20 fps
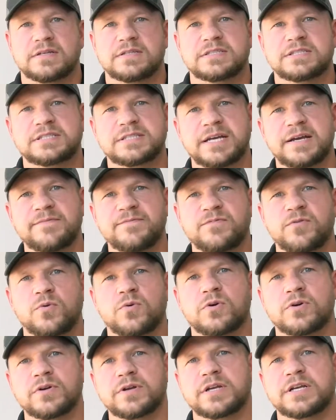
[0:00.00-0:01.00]
Step
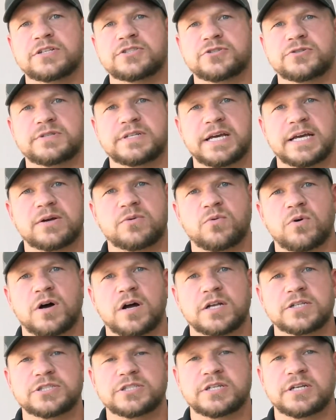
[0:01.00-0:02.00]
4 is your deck
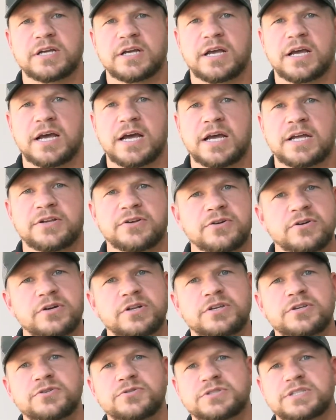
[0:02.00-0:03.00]
wash, and you're
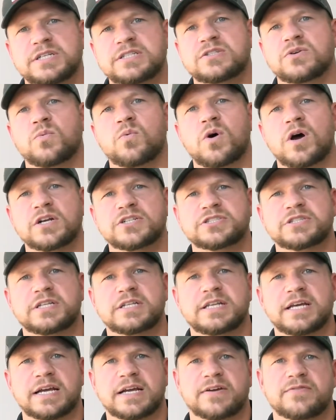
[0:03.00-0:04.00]
going to use it to wash
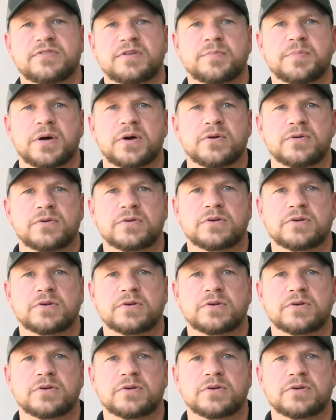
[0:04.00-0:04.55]
the deck of the boat.